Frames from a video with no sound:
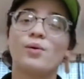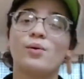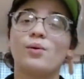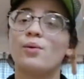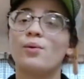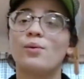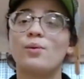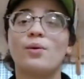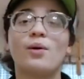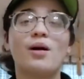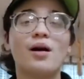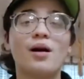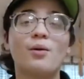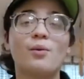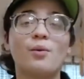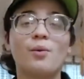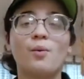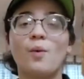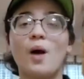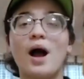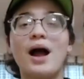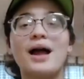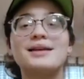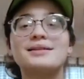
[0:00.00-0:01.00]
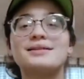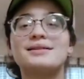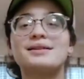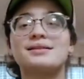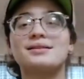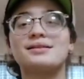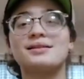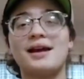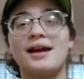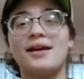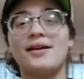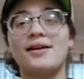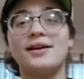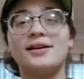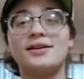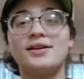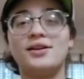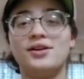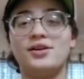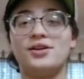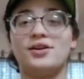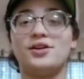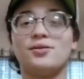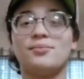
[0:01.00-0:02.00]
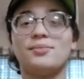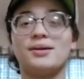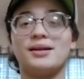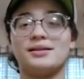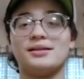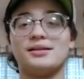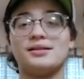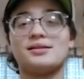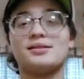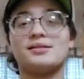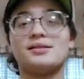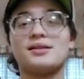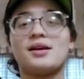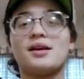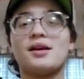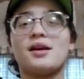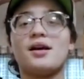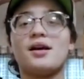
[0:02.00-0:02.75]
Why is it scary to humans?